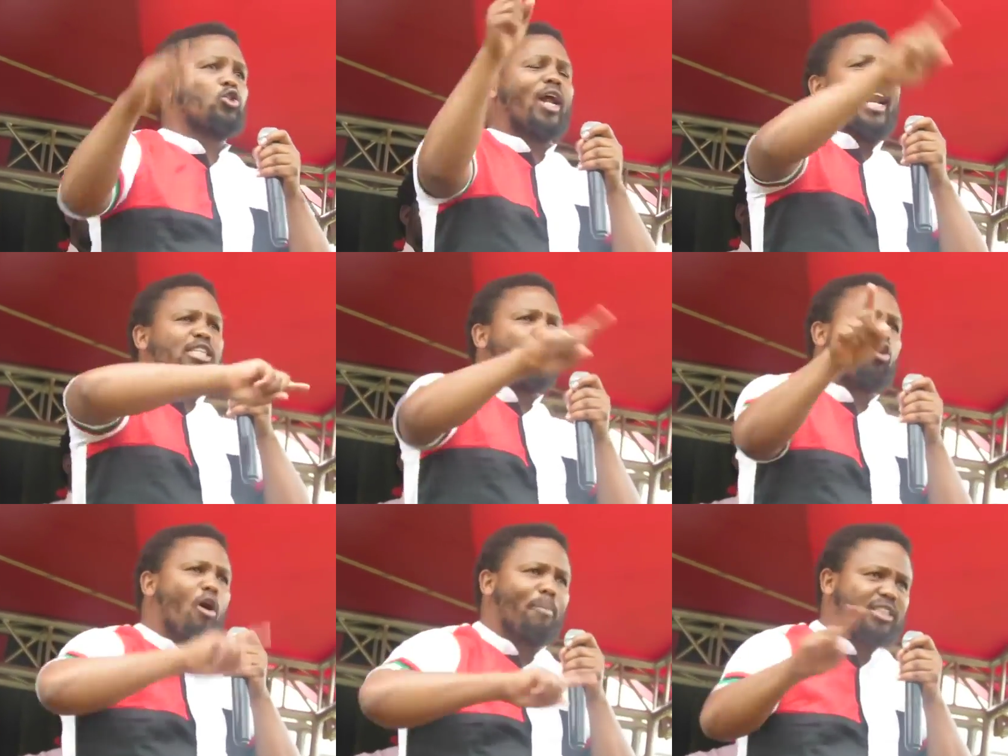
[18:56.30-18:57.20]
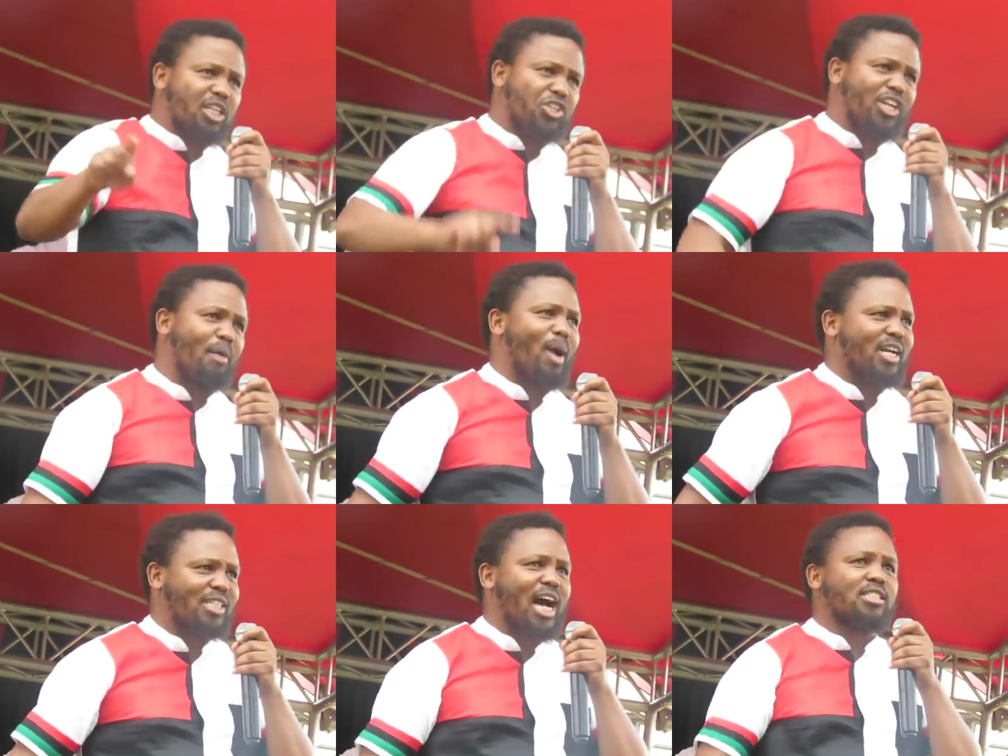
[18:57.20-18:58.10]
so that there's no competition
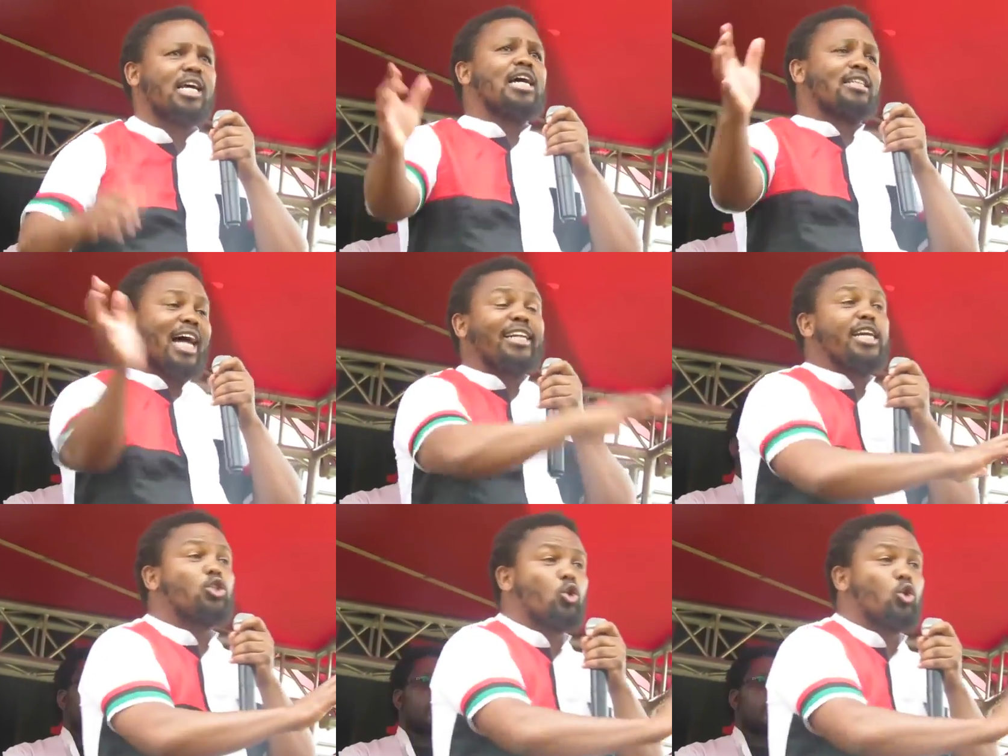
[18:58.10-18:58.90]
amongst us. That is